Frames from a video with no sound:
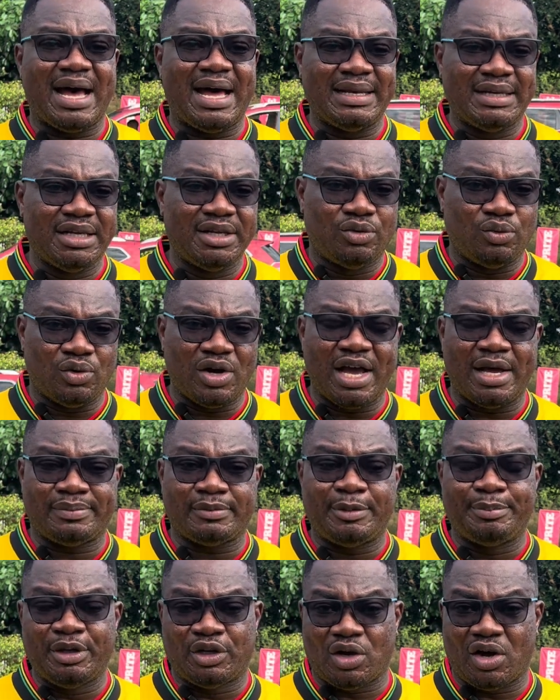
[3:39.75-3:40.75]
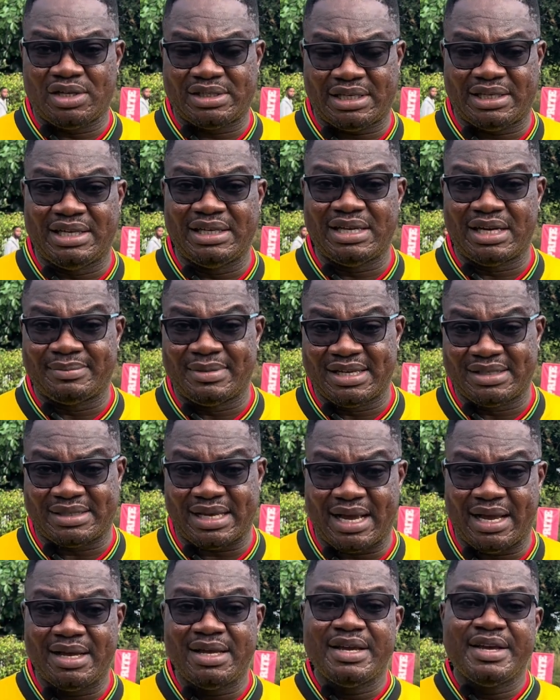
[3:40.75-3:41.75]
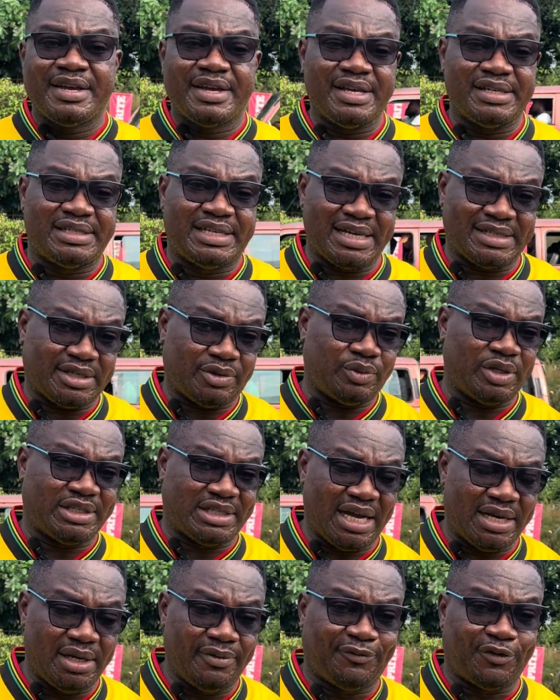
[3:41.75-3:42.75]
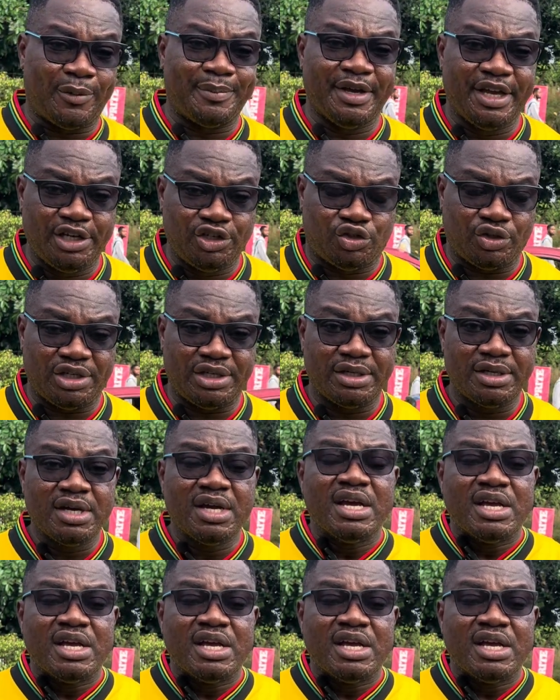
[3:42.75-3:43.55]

Gideon Mensah is just returning from injury,